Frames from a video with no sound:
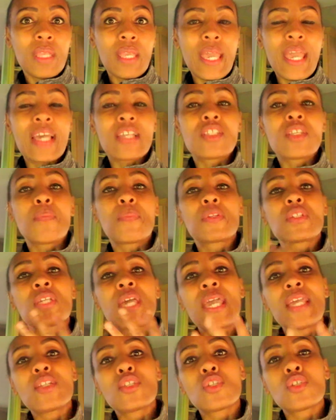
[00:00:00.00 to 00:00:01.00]
as it
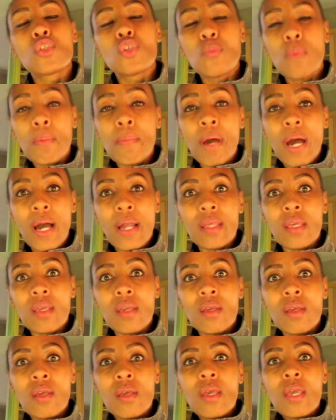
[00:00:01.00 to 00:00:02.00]
pertains to the human body
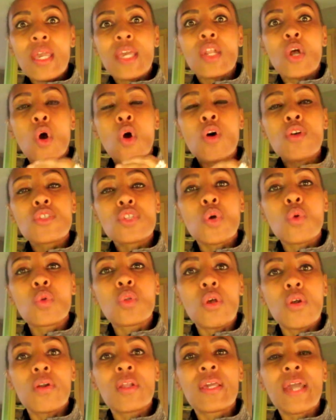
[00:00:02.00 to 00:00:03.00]
and also
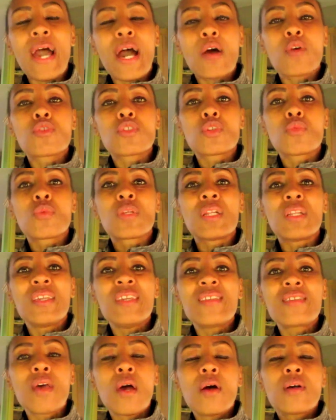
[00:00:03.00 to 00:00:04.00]
learning how to
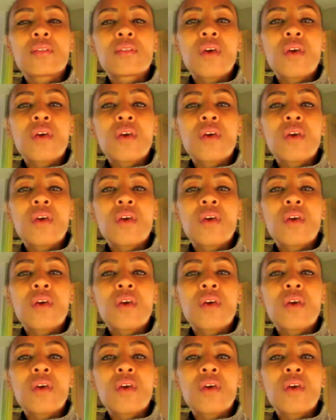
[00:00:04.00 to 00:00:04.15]
release